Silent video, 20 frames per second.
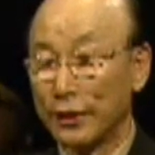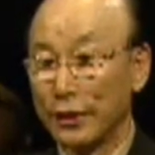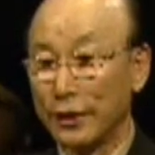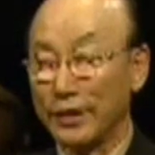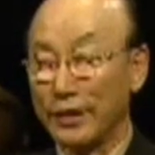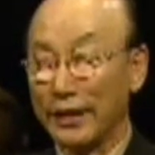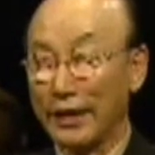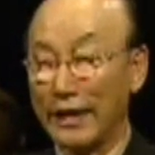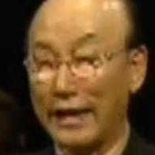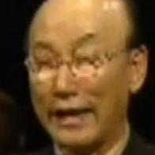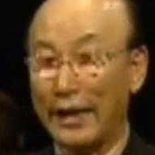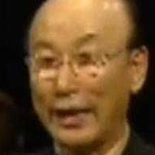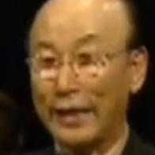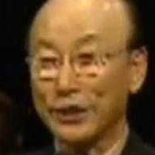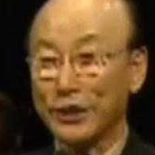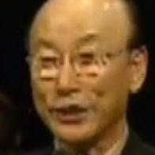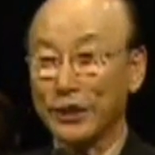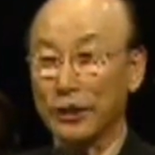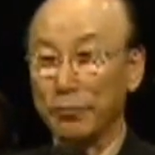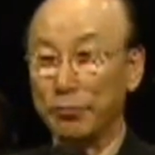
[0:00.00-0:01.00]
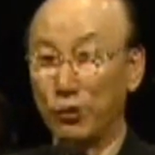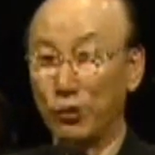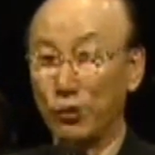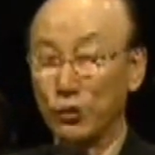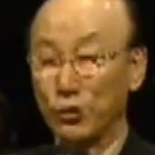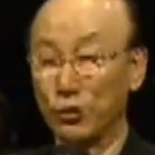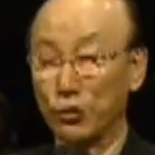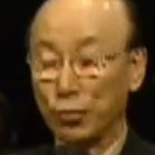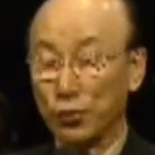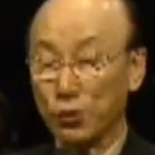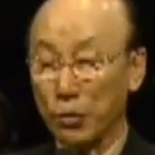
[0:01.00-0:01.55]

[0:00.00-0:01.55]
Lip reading: And I asked the bone to